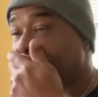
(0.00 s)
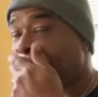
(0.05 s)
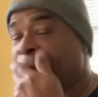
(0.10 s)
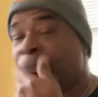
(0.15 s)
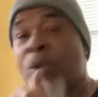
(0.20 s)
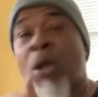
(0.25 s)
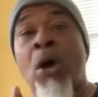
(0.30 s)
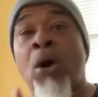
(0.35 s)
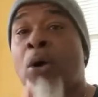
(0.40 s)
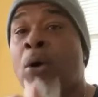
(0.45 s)

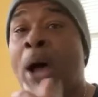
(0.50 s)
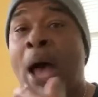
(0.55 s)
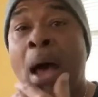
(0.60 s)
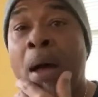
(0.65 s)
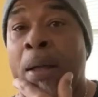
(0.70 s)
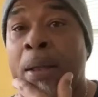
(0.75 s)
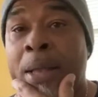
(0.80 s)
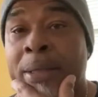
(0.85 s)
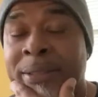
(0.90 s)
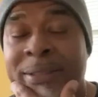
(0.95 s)
No.
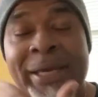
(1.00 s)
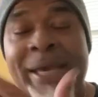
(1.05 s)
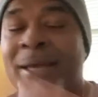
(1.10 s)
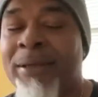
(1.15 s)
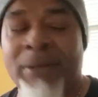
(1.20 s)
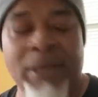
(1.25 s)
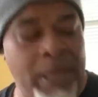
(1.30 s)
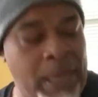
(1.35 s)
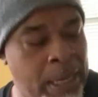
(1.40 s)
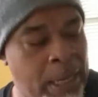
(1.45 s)
I, yeah,
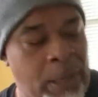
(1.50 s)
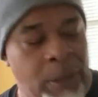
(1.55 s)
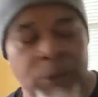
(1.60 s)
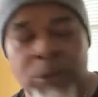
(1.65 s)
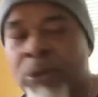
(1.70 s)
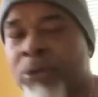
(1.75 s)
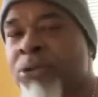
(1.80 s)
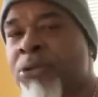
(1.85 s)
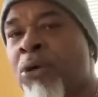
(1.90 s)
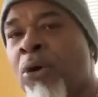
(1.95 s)

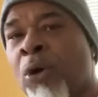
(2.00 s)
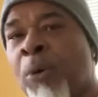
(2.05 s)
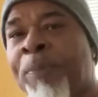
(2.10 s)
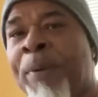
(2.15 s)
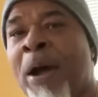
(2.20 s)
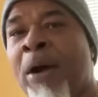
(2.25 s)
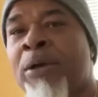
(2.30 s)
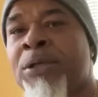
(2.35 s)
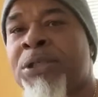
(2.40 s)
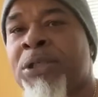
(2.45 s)
your solar
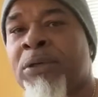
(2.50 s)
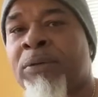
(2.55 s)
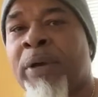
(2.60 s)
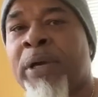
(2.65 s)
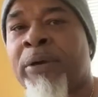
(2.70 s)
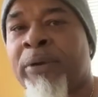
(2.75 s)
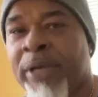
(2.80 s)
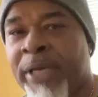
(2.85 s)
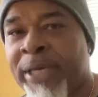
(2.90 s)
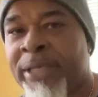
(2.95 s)
power
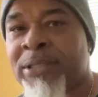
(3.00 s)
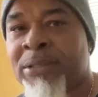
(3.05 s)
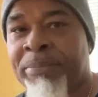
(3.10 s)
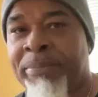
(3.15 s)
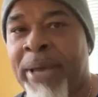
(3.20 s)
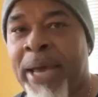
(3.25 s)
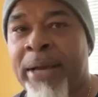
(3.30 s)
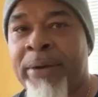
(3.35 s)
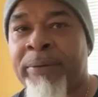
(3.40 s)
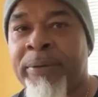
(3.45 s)
generator is a
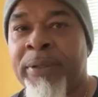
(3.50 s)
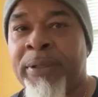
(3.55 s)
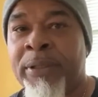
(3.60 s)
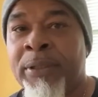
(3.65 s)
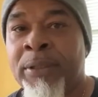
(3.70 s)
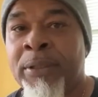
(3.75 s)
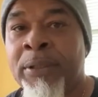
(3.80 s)
battery.